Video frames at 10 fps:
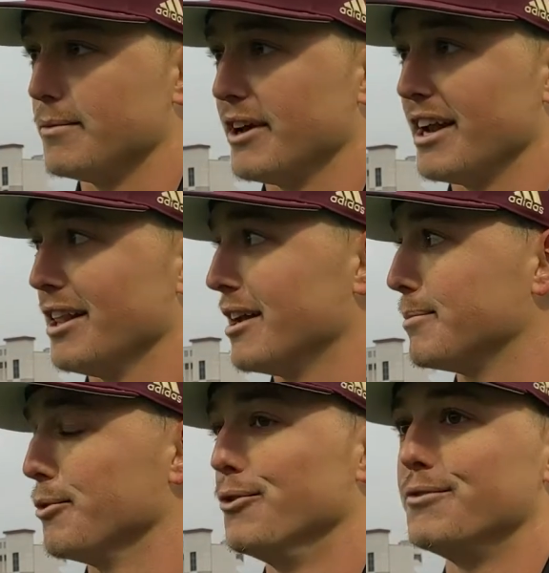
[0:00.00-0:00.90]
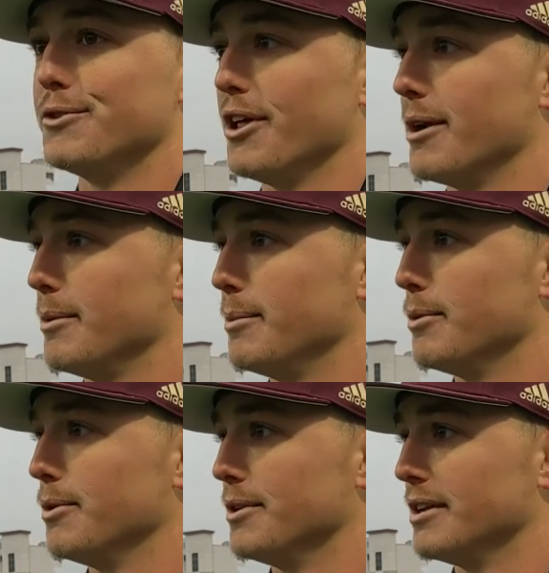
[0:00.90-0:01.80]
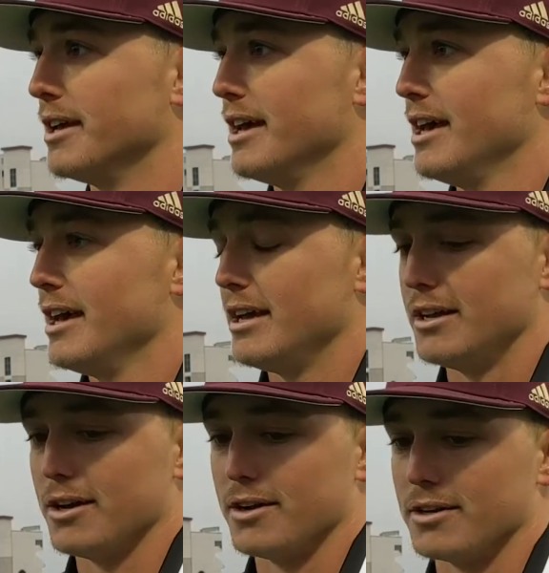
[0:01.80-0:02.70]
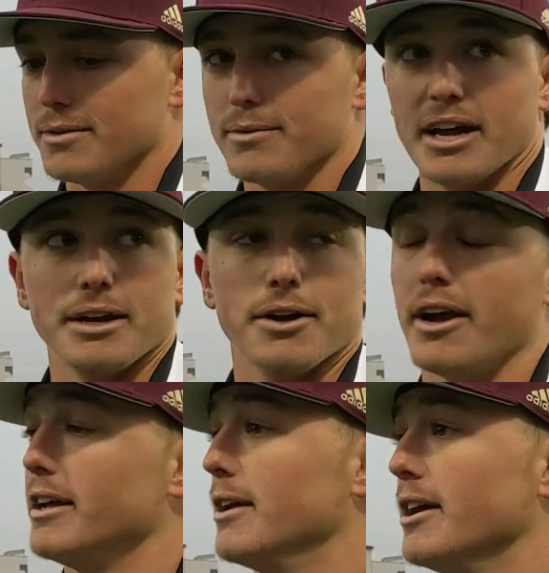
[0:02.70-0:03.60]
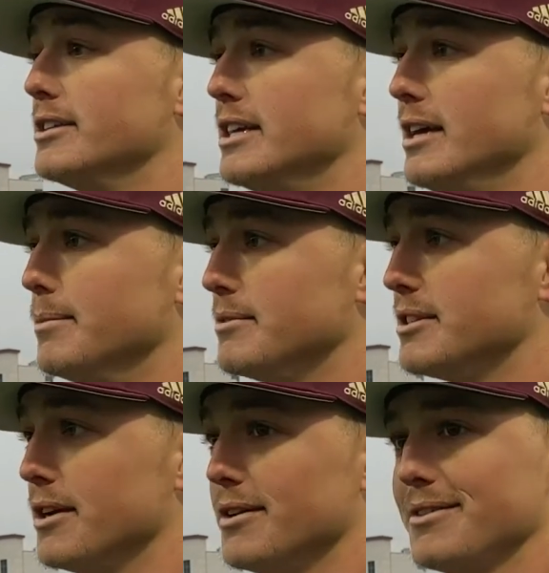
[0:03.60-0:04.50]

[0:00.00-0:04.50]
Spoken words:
we got a lot to prove to a lot of people, and you know, we got a great team. So